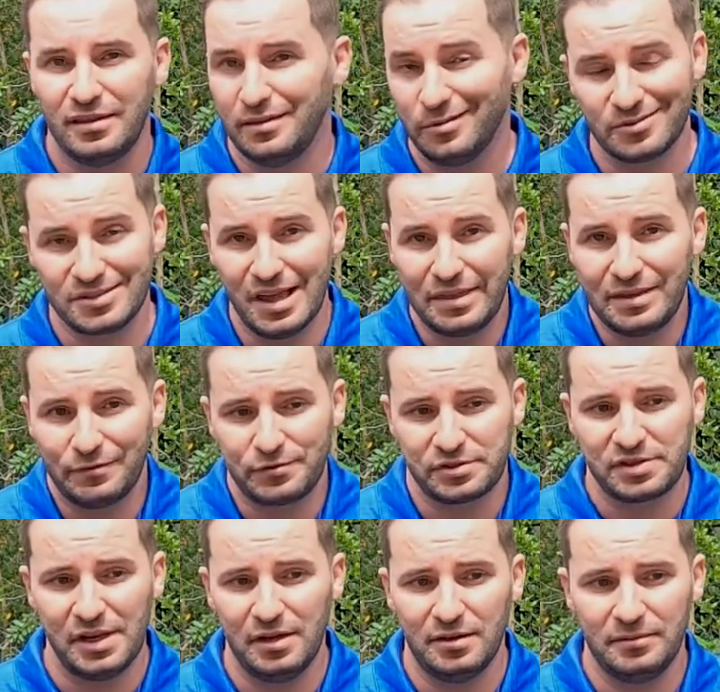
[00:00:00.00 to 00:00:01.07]
There was nothing for
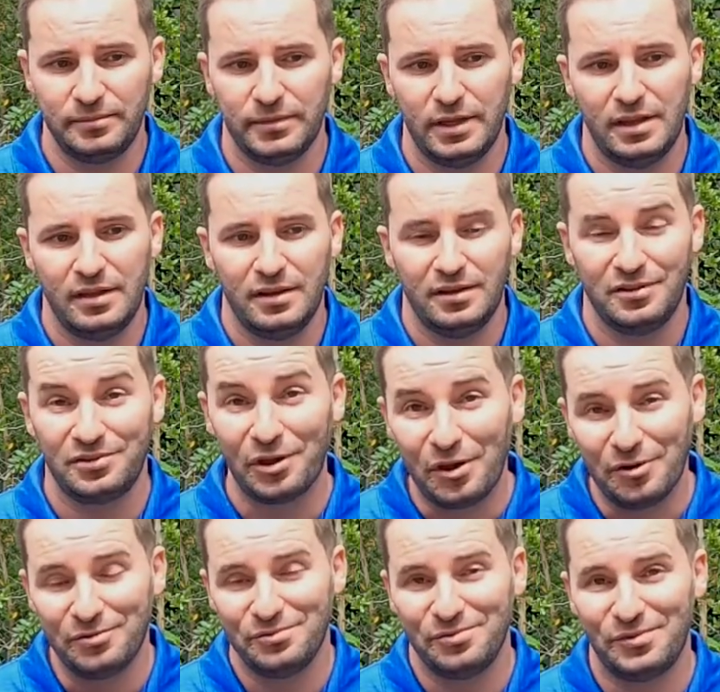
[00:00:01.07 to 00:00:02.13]
sale.
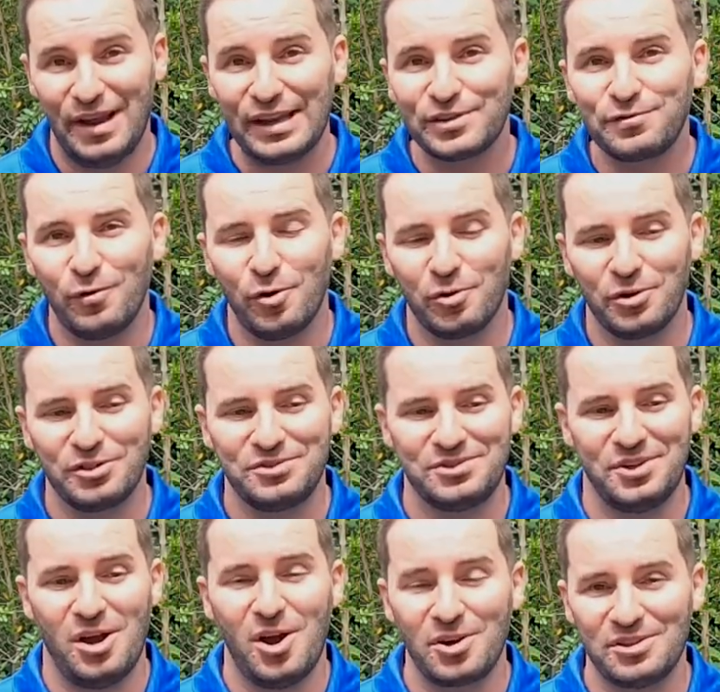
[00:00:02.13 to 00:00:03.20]
So fast forward
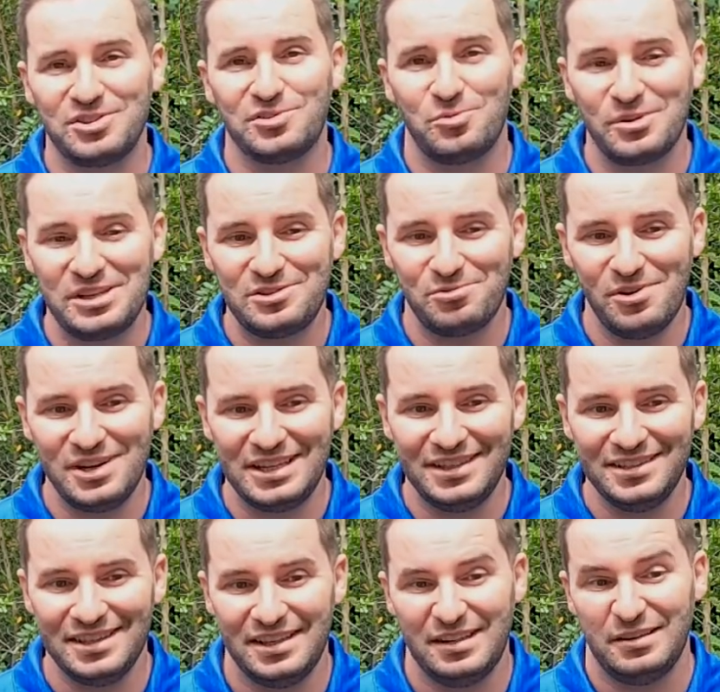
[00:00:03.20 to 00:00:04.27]
to August
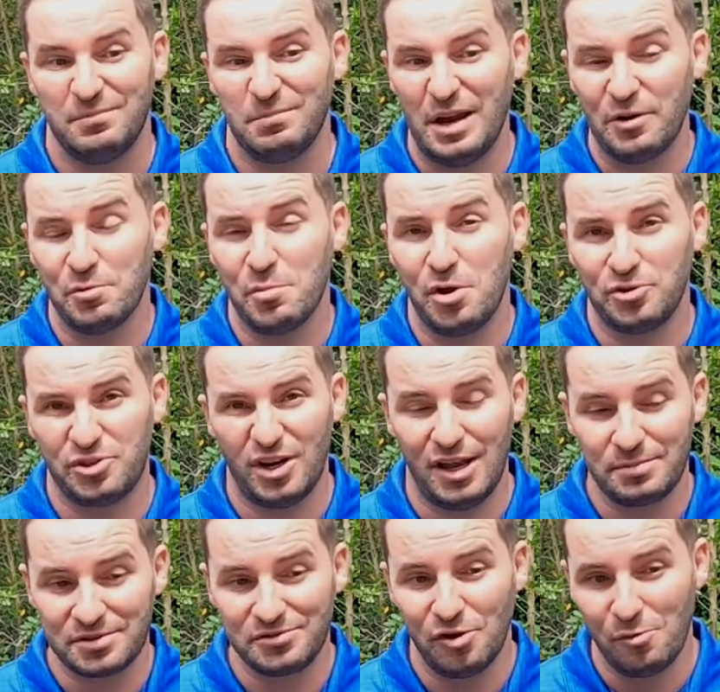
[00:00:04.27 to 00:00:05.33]
2020, my remote
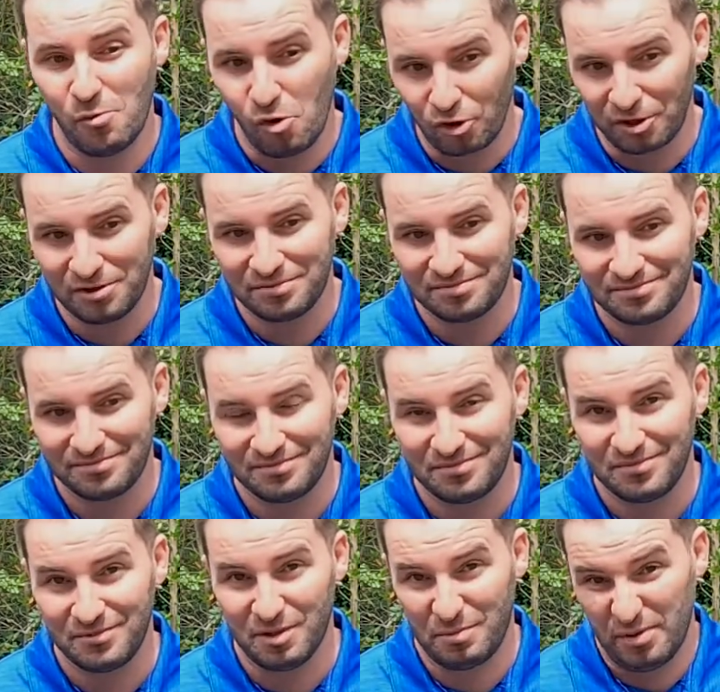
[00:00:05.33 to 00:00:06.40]
job is no more,
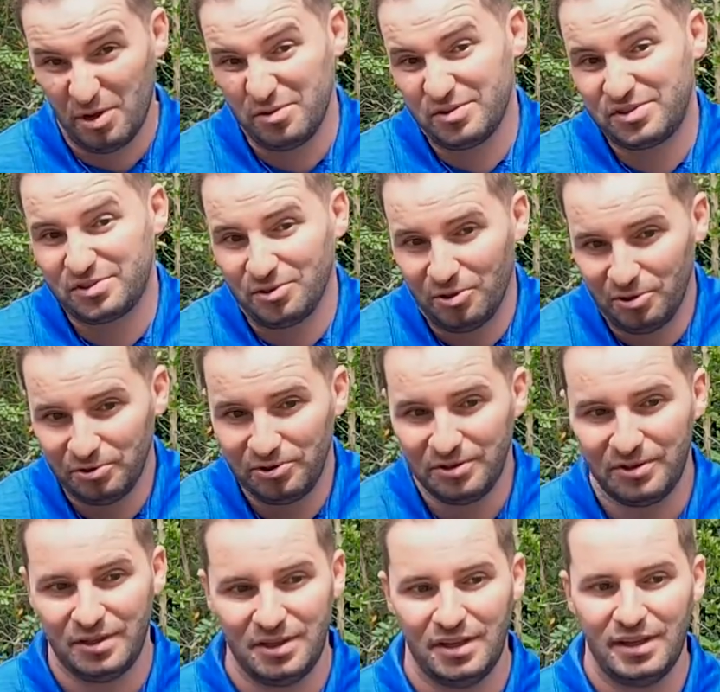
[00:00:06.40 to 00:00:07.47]
the boat is sold,
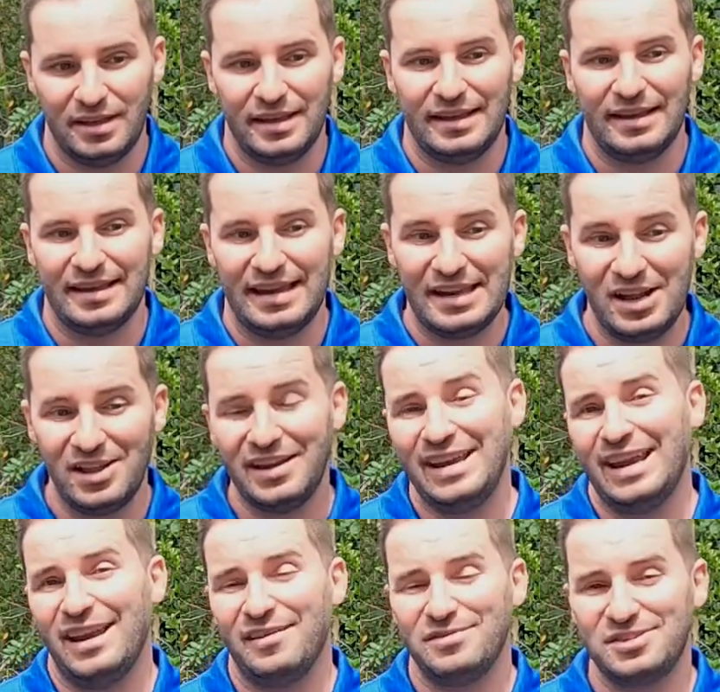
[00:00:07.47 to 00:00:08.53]
and all
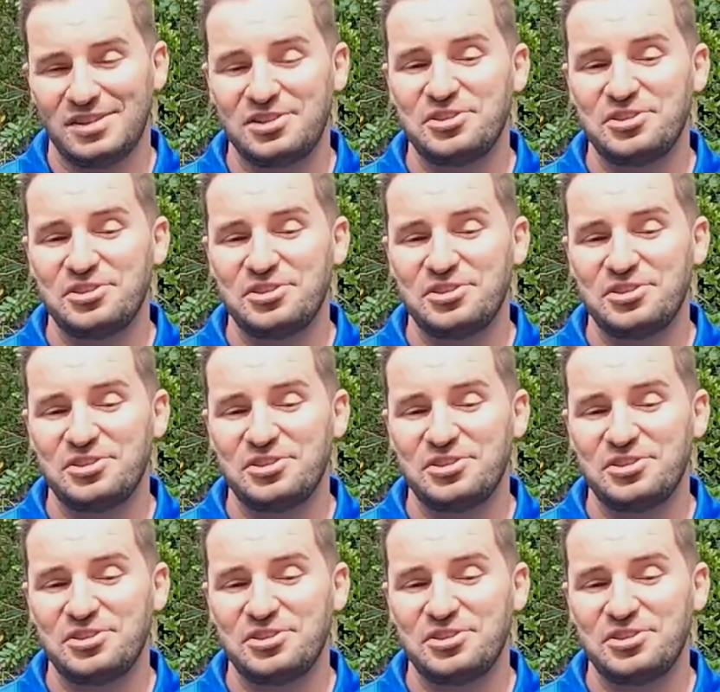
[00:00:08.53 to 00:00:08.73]
I have is